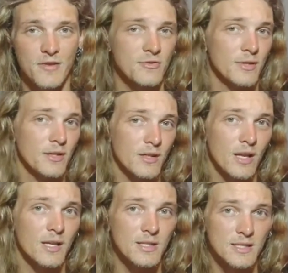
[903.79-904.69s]
Naturally,
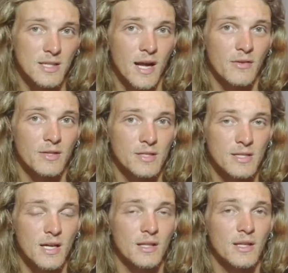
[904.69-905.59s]
they like to sit out in the
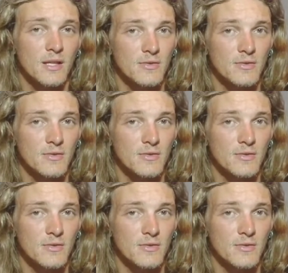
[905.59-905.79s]
sun.